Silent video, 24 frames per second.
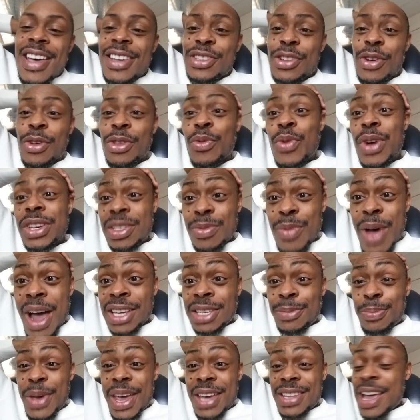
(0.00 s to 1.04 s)
So the wisdom I
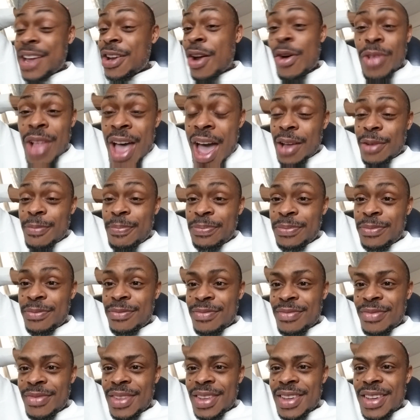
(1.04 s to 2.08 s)
speak, they don't like.
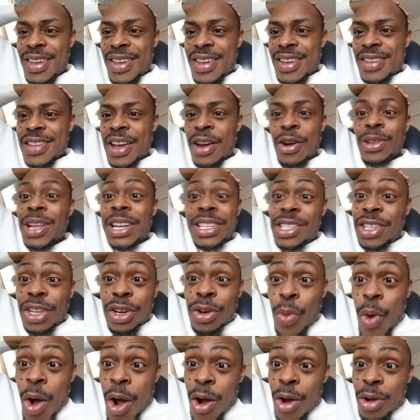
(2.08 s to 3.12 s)
They don't listen to
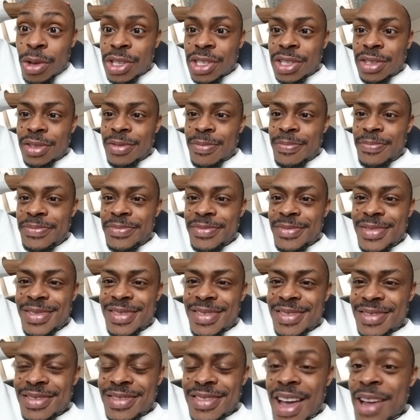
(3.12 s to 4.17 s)
the words.
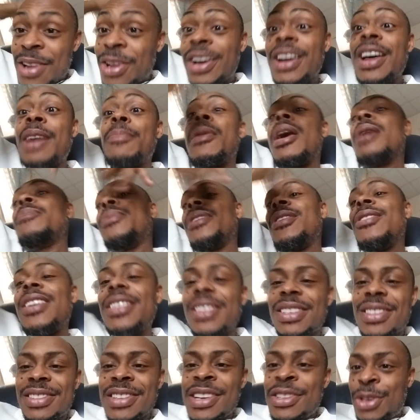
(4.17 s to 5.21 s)
They're looking at my
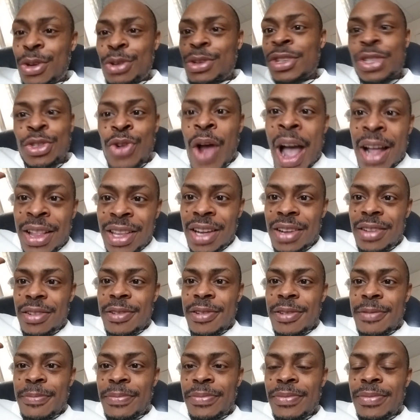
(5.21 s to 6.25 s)
appearance. They're too distracted.
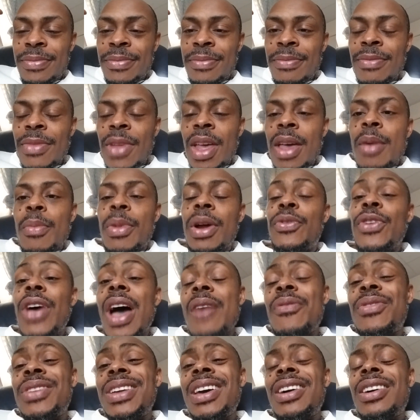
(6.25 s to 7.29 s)
But if you
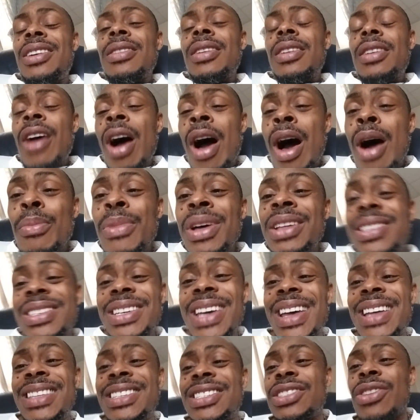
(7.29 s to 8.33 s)
have any comments,
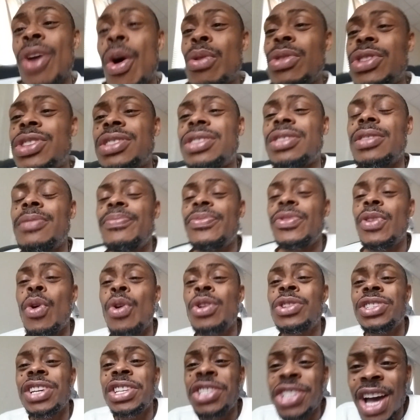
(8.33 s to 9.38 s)
insults,
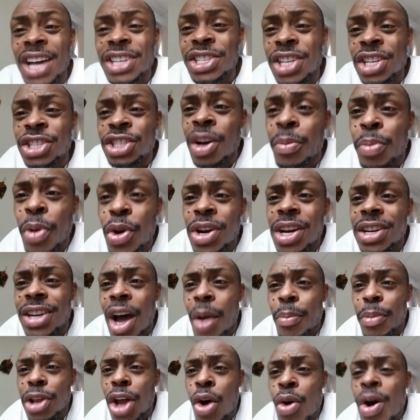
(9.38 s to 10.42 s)
or suggestions, you put it
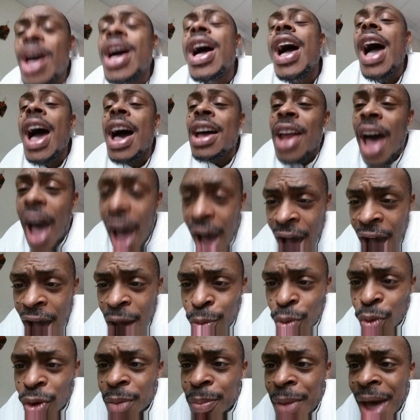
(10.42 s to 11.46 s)
down below and
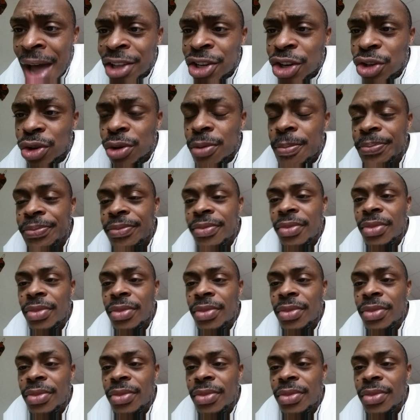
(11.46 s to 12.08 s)
I will get back to you.